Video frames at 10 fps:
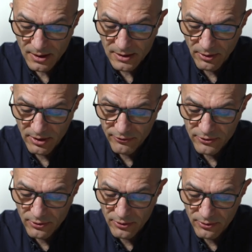Now, if
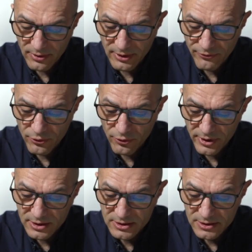you
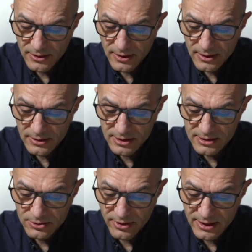reach
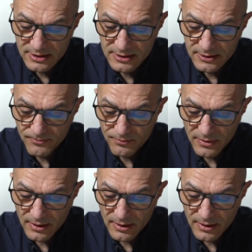this stress,